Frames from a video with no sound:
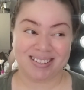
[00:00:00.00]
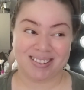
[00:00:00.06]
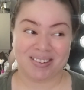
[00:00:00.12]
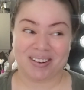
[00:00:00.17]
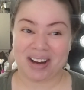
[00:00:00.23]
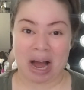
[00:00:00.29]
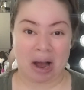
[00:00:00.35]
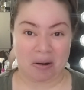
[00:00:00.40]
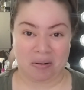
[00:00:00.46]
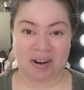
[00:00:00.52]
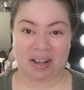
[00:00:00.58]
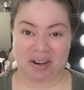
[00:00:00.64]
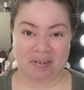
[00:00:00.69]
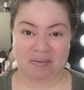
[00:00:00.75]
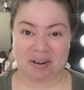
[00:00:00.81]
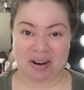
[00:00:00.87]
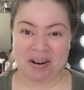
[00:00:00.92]
you know, out
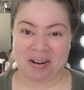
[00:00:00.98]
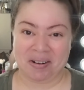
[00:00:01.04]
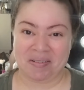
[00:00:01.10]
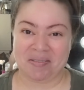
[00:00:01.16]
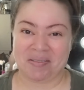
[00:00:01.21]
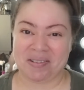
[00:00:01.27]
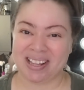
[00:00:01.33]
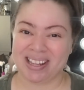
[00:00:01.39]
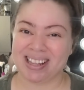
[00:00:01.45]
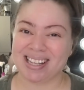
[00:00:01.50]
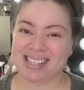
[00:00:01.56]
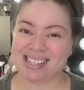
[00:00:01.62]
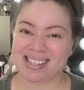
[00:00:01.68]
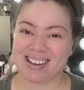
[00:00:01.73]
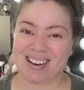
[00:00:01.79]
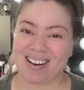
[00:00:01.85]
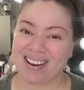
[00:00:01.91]
anywhere with
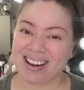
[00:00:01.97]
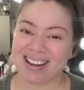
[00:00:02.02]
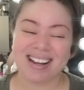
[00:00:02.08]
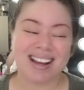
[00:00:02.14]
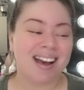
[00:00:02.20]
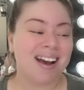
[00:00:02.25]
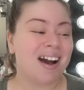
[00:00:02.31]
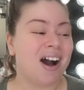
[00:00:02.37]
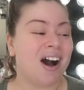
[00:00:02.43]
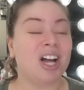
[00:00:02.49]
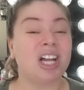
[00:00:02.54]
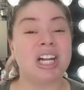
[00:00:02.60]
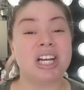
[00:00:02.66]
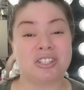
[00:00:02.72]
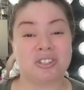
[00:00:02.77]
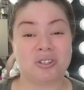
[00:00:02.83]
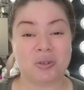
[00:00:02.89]
this on
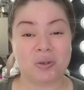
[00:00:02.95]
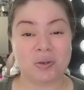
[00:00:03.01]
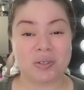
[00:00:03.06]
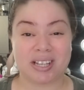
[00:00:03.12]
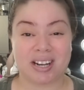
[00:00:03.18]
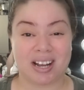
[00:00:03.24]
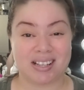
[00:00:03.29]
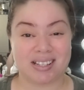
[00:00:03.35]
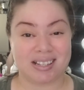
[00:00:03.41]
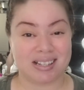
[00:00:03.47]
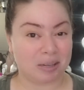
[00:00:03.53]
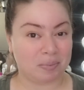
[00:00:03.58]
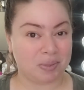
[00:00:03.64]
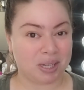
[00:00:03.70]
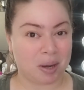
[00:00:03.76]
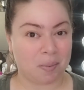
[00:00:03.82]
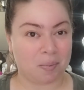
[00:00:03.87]
unless you use it as a
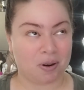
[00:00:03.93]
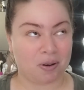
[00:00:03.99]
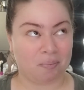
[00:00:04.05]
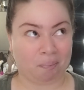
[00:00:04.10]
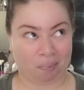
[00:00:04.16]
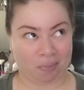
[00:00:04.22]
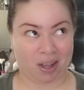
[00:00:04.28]
lip topper.